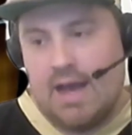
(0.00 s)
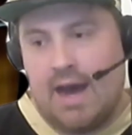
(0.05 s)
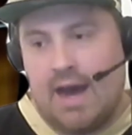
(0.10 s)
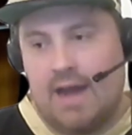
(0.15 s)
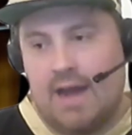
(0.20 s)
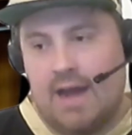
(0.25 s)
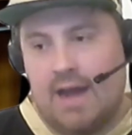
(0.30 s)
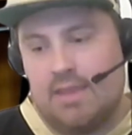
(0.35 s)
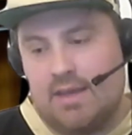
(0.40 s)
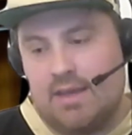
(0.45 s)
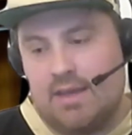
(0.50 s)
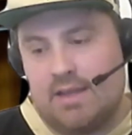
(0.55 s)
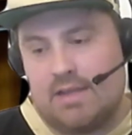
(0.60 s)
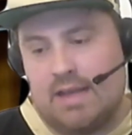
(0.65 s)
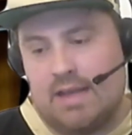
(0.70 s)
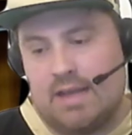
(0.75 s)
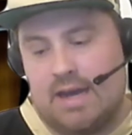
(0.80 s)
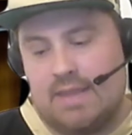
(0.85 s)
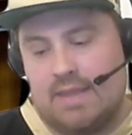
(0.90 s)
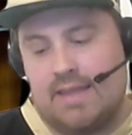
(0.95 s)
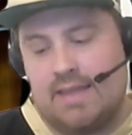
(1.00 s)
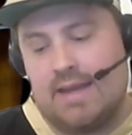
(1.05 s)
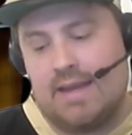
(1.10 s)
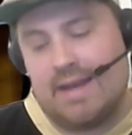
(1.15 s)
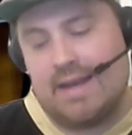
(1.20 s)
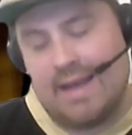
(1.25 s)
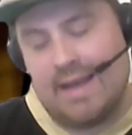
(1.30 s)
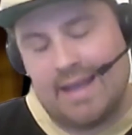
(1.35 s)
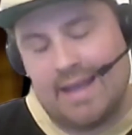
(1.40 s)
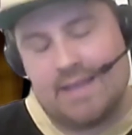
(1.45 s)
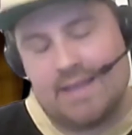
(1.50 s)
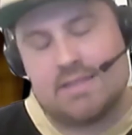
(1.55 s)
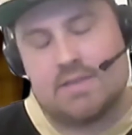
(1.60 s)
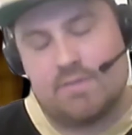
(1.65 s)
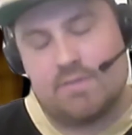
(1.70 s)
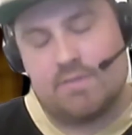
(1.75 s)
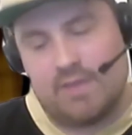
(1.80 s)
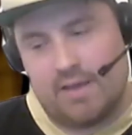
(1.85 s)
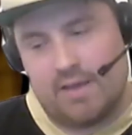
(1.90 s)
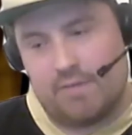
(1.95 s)
I think it
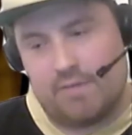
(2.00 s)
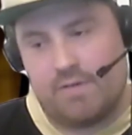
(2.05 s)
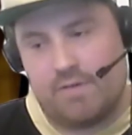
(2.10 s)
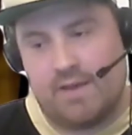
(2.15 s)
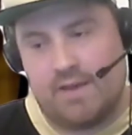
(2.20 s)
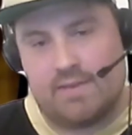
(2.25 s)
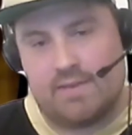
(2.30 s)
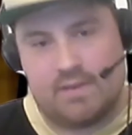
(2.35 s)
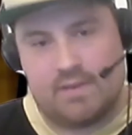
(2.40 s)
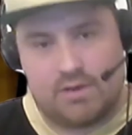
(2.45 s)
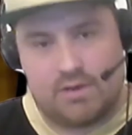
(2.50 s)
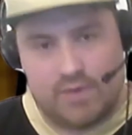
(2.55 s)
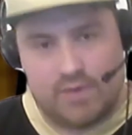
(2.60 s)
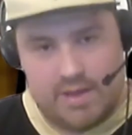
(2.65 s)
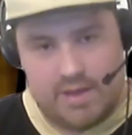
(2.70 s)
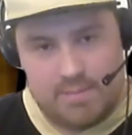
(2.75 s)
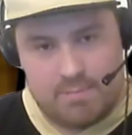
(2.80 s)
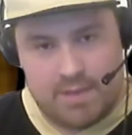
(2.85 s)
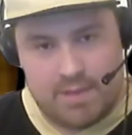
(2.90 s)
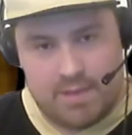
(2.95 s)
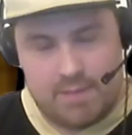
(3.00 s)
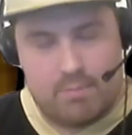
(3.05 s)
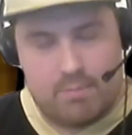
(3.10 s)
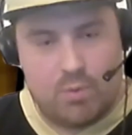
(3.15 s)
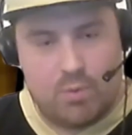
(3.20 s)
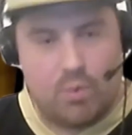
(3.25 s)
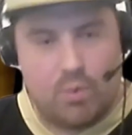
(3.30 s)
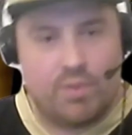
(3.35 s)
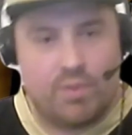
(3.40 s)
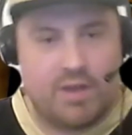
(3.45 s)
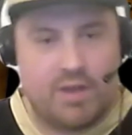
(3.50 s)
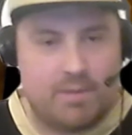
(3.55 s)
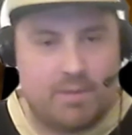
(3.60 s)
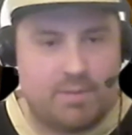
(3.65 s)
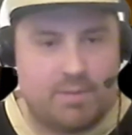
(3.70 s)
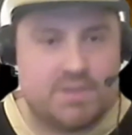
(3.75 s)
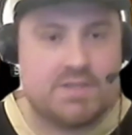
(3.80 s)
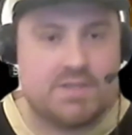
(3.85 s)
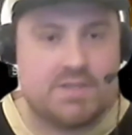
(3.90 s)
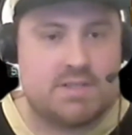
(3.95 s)
negatively affected Green Bay more than it
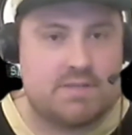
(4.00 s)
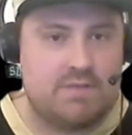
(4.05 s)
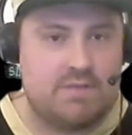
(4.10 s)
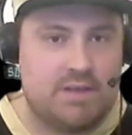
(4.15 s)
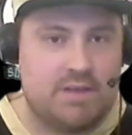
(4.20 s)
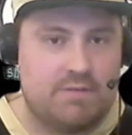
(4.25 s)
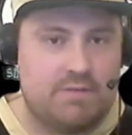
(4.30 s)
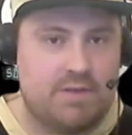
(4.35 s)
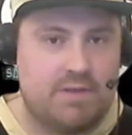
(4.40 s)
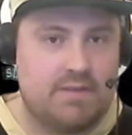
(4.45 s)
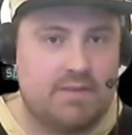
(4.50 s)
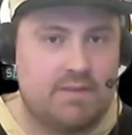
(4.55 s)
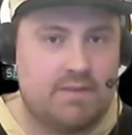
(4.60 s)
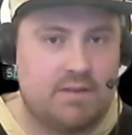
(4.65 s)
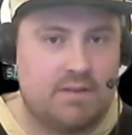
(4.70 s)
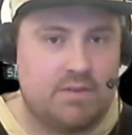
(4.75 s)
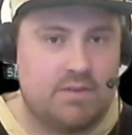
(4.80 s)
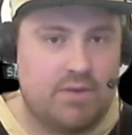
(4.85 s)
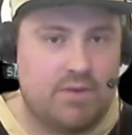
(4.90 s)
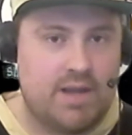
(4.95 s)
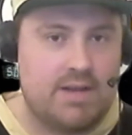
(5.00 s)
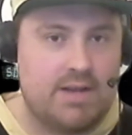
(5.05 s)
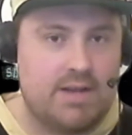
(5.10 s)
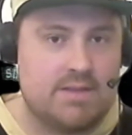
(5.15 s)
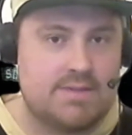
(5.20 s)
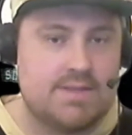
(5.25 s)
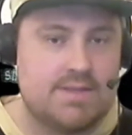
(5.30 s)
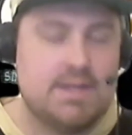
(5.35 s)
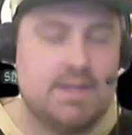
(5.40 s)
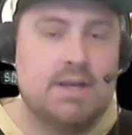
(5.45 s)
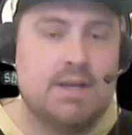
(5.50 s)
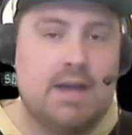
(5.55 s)
positively affected the Raiders.